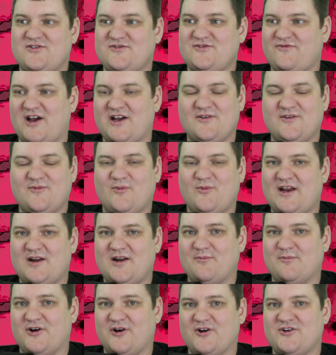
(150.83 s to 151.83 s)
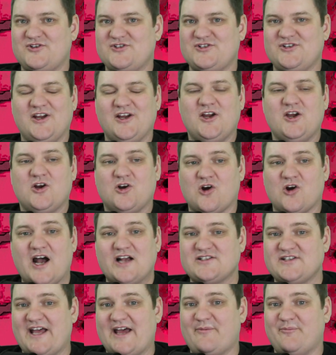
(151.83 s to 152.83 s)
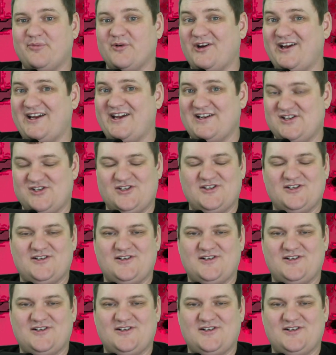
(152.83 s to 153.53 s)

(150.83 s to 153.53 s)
Find a way to merge. Cross that bridge.